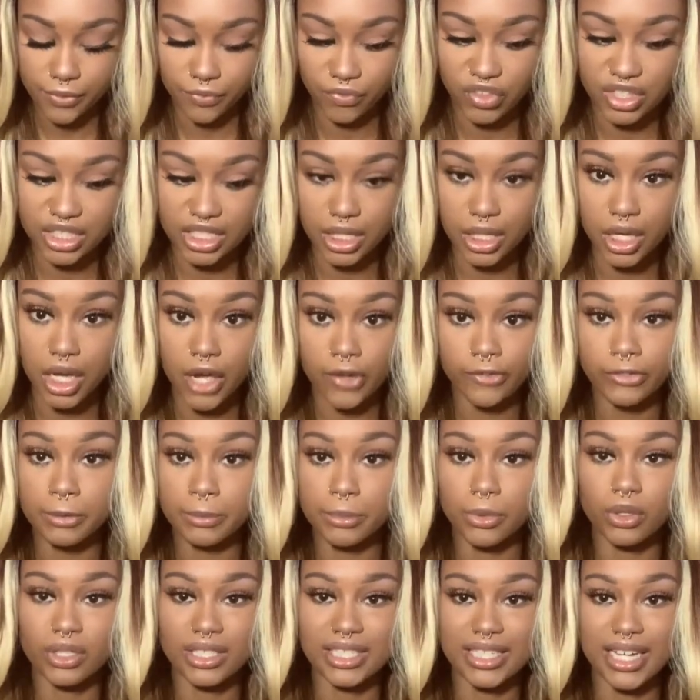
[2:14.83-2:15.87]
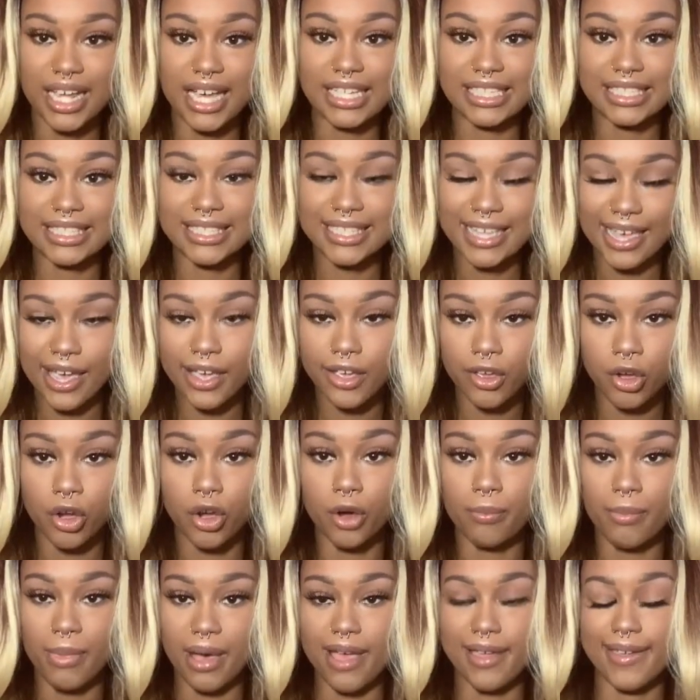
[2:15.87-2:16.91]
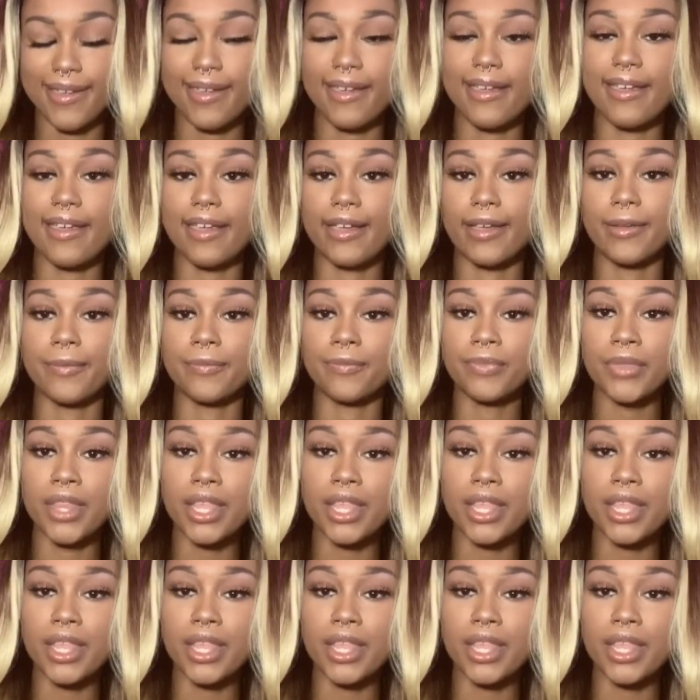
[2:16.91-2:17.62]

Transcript: It's comfortable. It's not tight on my head,